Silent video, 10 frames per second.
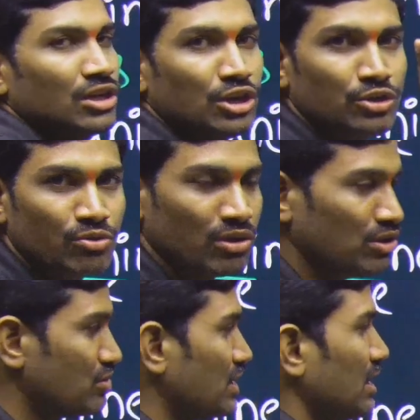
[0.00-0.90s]

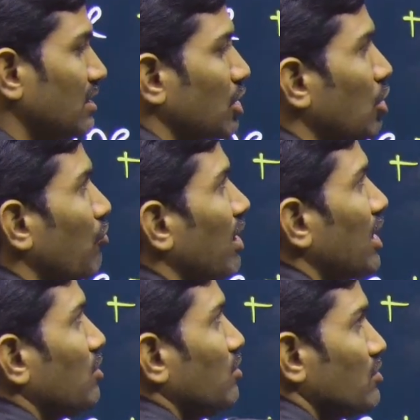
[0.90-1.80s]
nucleoside,
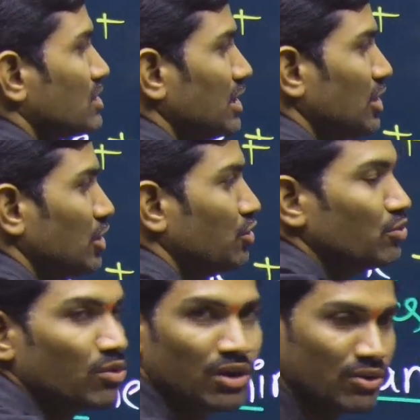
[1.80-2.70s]
guanosine
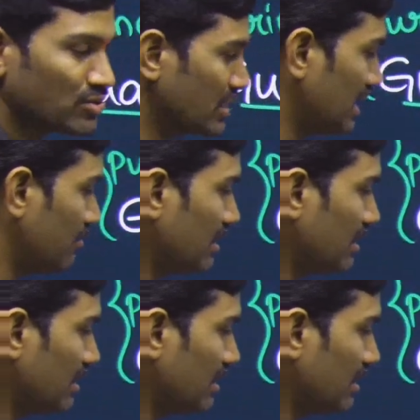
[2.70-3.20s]
nucleoside, but